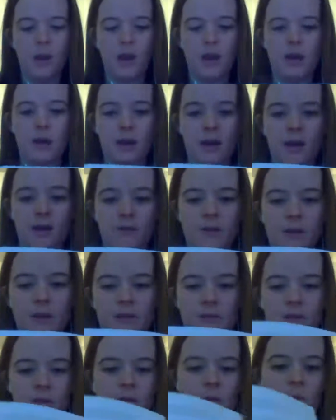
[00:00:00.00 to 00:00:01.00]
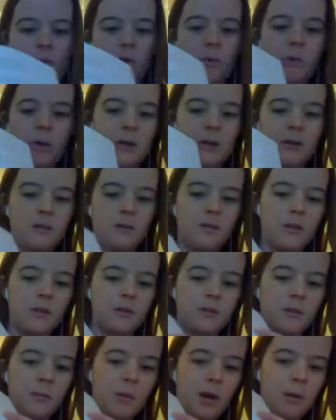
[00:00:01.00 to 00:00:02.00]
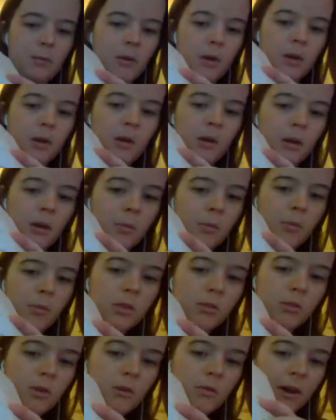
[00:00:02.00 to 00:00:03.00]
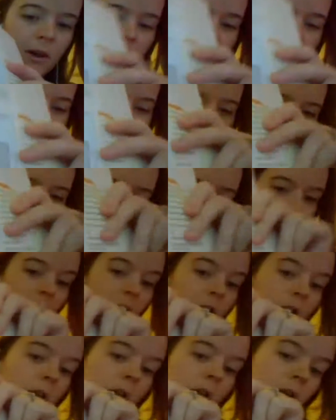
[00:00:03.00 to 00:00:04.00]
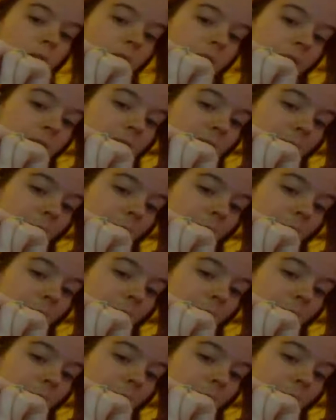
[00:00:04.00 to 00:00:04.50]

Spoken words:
I don't have these anymore because I've used them up, but 3 vials look like that